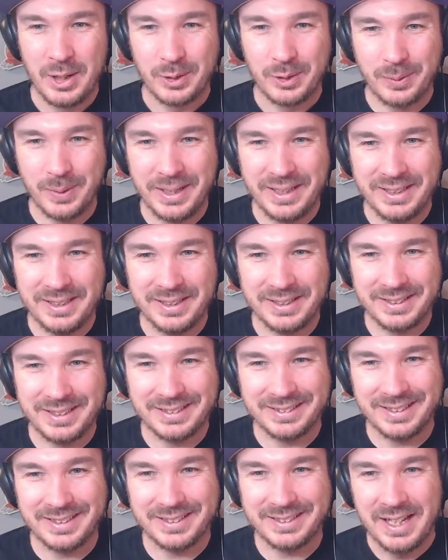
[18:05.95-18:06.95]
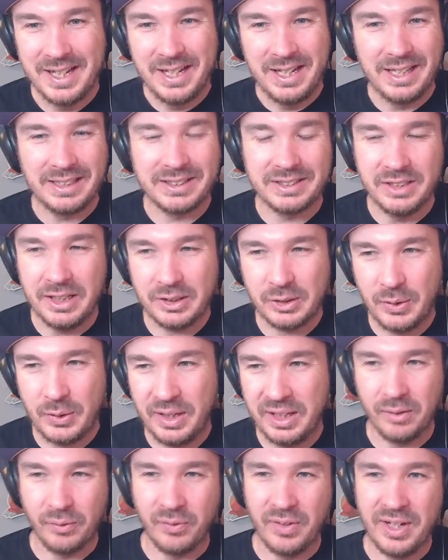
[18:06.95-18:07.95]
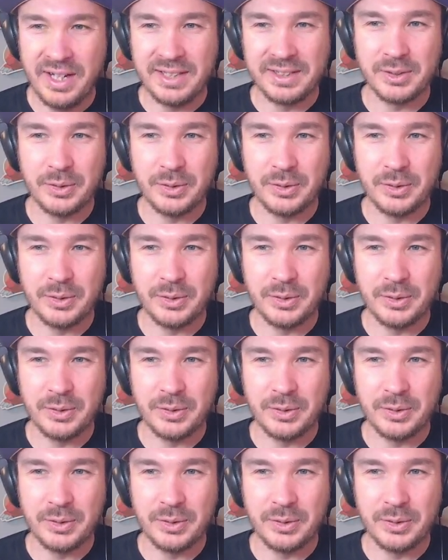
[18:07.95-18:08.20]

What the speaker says: Weaknesses, it's not great at face.